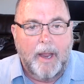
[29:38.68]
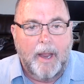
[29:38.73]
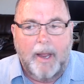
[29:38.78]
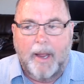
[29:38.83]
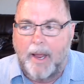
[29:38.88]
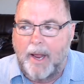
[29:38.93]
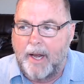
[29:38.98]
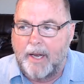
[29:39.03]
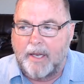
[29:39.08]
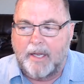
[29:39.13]

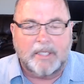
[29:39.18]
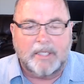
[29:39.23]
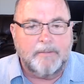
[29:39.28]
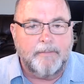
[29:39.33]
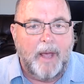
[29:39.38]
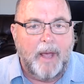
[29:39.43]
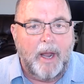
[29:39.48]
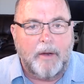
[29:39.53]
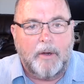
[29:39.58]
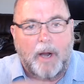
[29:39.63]
and it doesn't
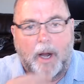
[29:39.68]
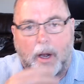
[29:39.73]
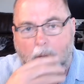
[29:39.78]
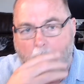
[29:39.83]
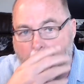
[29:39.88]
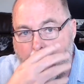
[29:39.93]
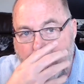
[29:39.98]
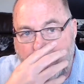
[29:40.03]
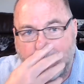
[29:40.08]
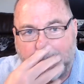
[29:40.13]
matter. You're not
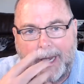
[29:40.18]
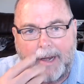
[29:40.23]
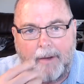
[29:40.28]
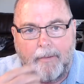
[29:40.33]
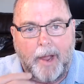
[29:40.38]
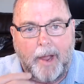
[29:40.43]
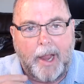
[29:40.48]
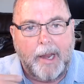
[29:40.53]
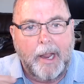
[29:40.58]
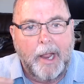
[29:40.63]
hurting them in any
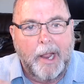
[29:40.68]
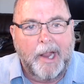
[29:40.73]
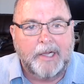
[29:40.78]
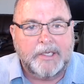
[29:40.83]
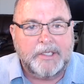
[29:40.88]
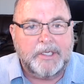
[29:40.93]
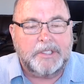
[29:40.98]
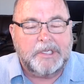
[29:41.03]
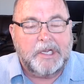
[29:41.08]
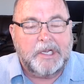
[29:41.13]
way.
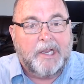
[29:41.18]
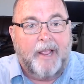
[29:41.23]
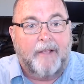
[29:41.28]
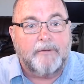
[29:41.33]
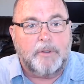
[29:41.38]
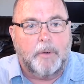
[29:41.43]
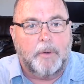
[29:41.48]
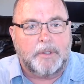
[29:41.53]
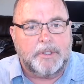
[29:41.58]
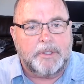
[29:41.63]
It's just it
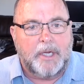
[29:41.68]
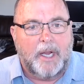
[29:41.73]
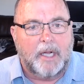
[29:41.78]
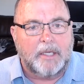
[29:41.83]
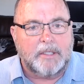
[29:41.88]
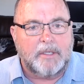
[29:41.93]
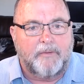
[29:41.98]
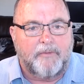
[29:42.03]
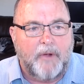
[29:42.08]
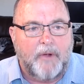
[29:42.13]
gives you a
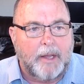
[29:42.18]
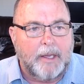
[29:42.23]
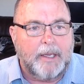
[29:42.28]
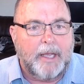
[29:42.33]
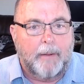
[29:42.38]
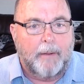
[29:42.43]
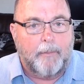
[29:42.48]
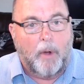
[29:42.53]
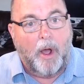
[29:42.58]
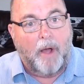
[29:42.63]
chance to finally
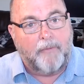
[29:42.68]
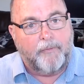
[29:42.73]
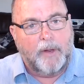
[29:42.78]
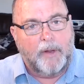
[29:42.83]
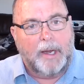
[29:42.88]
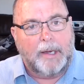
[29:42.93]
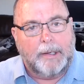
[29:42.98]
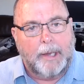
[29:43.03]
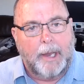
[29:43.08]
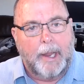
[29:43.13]
get them off
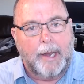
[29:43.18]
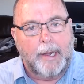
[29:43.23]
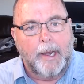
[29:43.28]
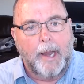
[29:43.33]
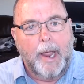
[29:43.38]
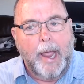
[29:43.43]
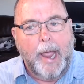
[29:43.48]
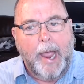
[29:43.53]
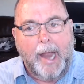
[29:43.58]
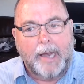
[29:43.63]

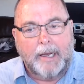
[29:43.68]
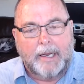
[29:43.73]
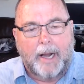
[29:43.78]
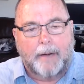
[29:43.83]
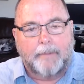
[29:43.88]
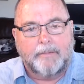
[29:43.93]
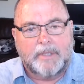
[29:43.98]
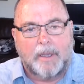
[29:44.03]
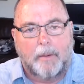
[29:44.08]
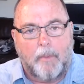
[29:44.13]
LinkedIn and get
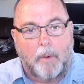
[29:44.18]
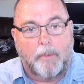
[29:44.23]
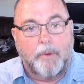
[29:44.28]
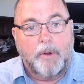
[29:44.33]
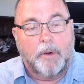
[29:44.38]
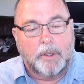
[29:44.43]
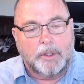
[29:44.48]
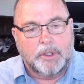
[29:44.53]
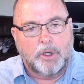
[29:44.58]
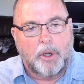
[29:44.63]
them somewhere where
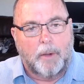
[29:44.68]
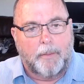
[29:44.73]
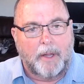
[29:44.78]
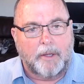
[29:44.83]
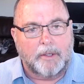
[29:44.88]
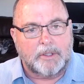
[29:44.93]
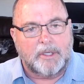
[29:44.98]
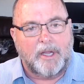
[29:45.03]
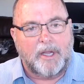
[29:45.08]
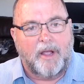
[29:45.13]
you can show them
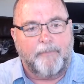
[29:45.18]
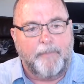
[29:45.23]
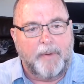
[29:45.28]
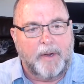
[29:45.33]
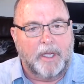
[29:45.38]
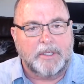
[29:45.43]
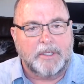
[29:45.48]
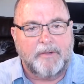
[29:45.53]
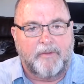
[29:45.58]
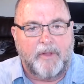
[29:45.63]
other stuff.
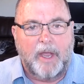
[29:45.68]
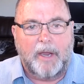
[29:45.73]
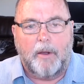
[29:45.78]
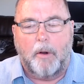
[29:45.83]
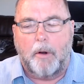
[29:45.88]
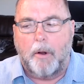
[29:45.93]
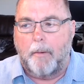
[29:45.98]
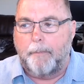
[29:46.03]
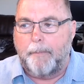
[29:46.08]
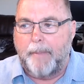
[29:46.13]
Because if they go
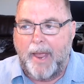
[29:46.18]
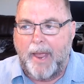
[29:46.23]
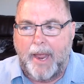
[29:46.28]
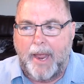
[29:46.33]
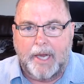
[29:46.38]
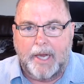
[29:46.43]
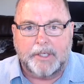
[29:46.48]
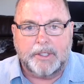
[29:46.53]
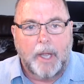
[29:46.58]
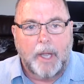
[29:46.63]
to a
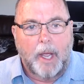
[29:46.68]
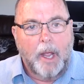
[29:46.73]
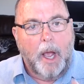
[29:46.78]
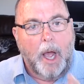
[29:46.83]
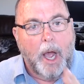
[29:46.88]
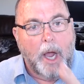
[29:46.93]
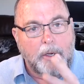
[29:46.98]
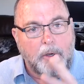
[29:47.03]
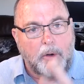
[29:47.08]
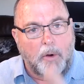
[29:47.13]
page
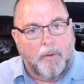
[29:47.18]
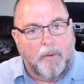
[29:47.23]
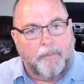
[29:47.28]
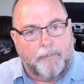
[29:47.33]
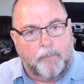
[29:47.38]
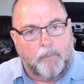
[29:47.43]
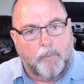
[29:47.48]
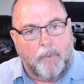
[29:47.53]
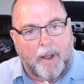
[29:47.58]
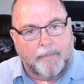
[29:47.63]
on
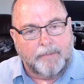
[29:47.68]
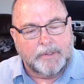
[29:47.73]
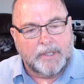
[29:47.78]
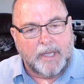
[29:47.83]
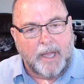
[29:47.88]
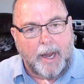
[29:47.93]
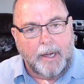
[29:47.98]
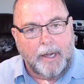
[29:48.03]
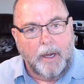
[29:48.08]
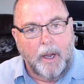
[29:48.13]
your
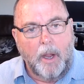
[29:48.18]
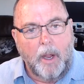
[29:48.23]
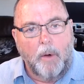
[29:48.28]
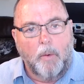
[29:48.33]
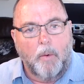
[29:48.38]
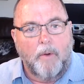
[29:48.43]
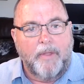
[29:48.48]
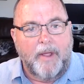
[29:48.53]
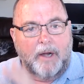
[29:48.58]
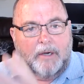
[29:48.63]
website
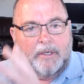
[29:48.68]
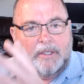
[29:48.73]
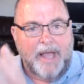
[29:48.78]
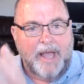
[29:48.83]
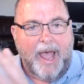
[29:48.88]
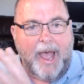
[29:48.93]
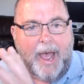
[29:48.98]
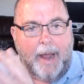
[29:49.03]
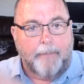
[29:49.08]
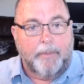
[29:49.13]
where there's
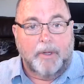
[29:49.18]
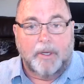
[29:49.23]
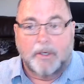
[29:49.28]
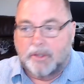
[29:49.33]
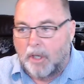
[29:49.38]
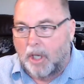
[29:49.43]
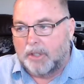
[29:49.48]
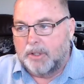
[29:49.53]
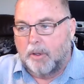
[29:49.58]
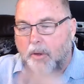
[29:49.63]
that, but
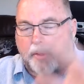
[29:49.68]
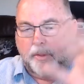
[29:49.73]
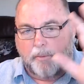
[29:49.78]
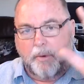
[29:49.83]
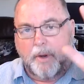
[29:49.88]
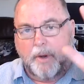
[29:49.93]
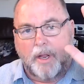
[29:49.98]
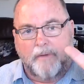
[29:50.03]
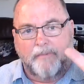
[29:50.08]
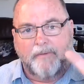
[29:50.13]
there's also
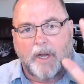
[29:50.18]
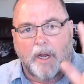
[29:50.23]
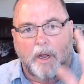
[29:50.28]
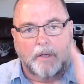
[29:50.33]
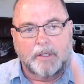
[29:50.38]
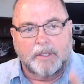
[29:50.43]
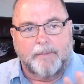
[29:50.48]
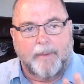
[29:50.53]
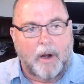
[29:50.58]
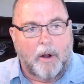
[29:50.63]
3 other
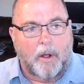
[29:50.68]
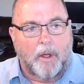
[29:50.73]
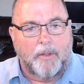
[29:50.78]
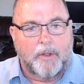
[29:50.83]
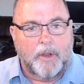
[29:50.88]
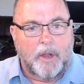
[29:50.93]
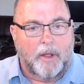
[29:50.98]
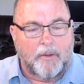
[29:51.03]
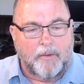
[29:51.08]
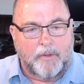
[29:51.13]
videos about all
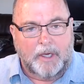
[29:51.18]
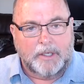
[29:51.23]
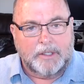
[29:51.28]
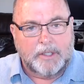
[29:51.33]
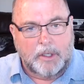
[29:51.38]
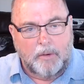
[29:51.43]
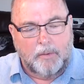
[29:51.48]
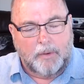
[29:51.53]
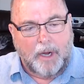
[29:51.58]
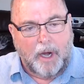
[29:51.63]
the other things
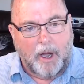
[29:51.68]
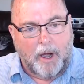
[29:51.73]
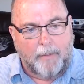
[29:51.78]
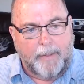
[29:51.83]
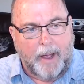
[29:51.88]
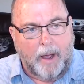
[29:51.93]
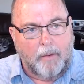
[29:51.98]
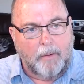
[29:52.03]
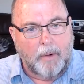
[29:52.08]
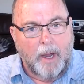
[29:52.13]
that you care
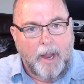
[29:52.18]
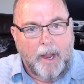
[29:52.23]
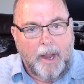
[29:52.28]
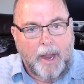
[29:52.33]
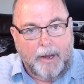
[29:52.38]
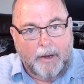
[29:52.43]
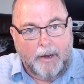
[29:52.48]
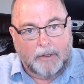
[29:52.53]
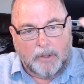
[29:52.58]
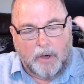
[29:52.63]
about,
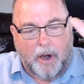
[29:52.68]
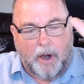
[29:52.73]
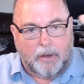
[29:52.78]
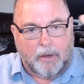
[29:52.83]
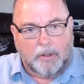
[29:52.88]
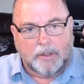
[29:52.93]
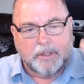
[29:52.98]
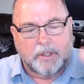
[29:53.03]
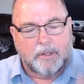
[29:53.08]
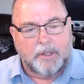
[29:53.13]
and there's
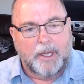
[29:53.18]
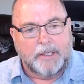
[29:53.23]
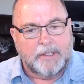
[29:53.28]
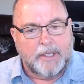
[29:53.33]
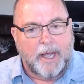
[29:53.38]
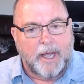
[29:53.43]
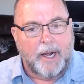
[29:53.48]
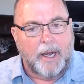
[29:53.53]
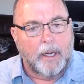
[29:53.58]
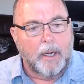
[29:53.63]
articles and things
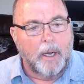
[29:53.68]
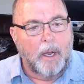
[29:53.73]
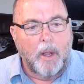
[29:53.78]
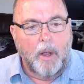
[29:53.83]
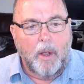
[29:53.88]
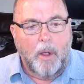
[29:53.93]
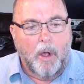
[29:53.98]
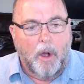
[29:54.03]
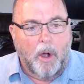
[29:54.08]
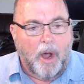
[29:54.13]
on it,
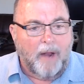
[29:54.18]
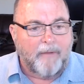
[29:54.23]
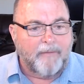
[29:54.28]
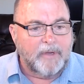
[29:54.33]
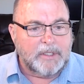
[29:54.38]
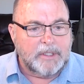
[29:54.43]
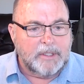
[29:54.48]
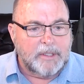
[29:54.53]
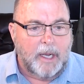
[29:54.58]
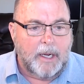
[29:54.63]
all of
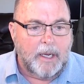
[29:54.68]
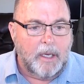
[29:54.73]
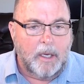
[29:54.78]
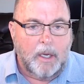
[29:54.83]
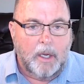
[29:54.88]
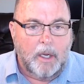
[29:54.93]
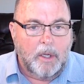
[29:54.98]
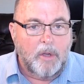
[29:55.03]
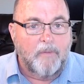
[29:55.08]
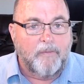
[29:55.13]
a
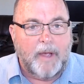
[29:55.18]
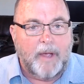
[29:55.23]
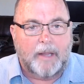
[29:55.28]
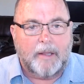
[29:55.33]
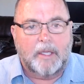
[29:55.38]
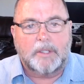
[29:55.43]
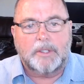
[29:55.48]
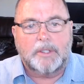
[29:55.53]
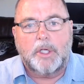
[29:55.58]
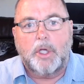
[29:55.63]
sudden, you've got
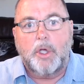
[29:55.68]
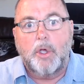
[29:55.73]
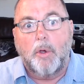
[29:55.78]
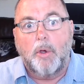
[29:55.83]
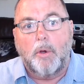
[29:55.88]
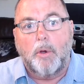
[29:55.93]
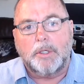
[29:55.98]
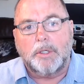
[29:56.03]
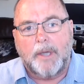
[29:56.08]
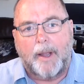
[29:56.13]
this
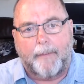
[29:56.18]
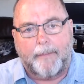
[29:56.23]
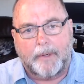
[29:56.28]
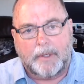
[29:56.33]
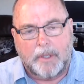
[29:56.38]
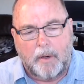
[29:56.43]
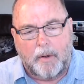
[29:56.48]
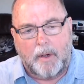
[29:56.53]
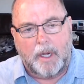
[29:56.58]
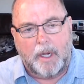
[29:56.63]
huge
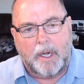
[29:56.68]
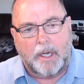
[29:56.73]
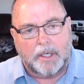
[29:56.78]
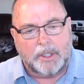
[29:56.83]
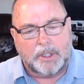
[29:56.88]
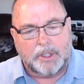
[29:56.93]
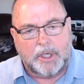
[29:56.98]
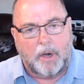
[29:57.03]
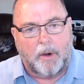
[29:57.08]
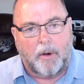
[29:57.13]
opportunity to
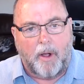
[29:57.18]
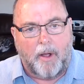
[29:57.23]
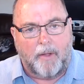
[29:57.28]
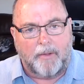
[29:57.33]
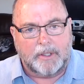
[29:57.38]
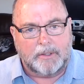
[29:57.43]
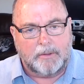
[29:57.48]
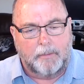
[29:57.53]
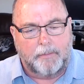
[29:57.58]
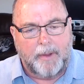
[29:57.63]
share all
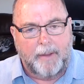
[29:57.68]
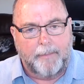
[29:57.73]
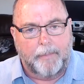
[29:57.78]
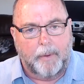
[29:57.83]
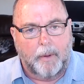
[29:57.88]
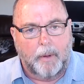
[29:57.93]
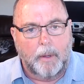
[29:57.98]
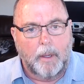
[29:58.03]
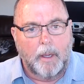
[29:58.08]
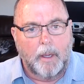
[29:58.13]
this with
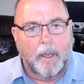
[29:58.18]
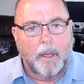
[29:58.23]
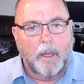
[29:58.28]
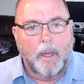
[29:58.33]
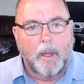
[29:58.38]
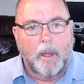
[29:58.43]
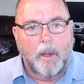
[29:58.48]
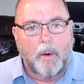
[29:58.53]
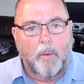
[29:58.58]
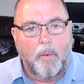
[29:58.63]
people
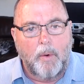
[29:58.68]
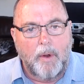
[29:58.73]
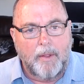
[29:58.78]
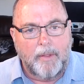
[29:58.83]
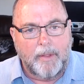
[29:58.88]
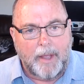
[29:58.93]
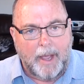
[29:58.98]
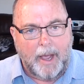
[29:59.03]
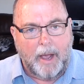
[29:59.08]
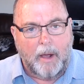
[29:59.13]

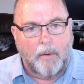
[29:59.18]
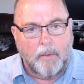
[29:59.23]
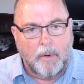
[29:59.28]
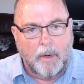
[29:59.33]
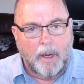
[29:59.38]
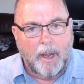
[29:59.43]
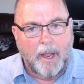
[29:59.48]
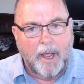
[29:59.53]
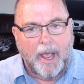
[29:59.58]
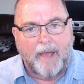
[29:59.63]
without
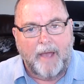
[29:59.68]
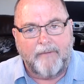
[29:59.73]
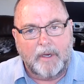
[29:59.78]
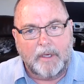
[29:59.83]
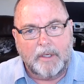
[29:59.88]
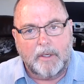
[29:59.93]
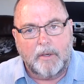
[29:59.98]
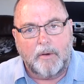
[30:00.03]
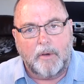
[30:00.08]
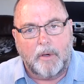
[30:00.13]

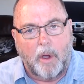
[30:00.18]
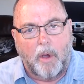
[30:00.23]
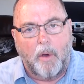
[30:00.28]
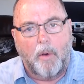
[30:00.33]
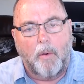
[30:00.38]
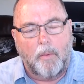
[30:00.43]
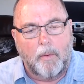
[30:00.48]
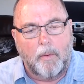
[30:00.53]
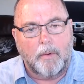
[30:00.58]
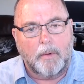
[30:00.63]
having to
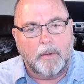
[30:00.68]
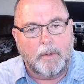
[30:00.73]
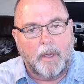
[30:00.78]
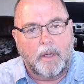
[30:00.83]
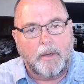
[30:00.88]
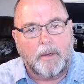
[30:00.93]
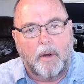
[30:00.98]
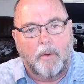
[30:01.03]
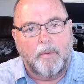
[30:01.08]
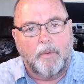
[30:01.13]
go,
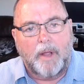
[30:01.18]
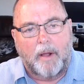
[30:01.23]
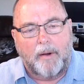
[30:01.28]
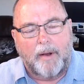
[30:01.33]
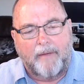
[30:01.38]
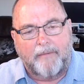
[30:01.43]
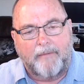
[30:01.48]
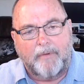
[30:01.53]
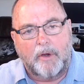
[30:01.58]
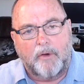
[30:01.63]
without
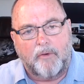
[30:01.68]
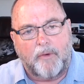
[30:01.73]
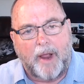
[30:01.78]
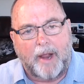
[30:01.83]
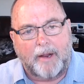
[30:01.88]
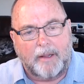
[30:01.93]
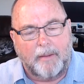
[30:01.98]
having to drag them